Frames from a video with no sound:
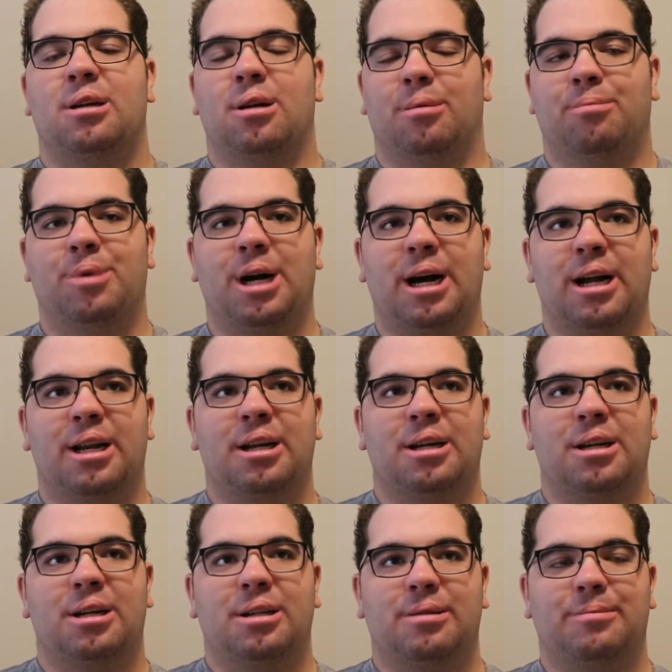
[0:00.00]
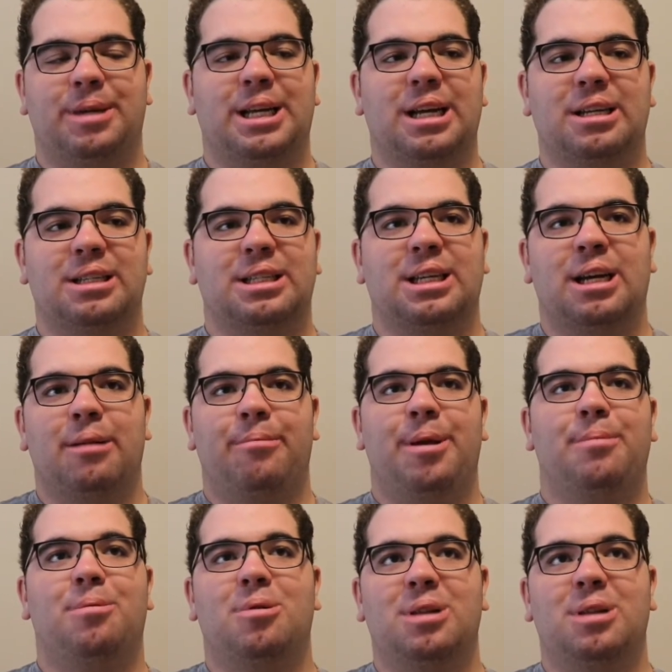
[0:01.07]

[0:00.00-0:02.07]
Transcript: But because people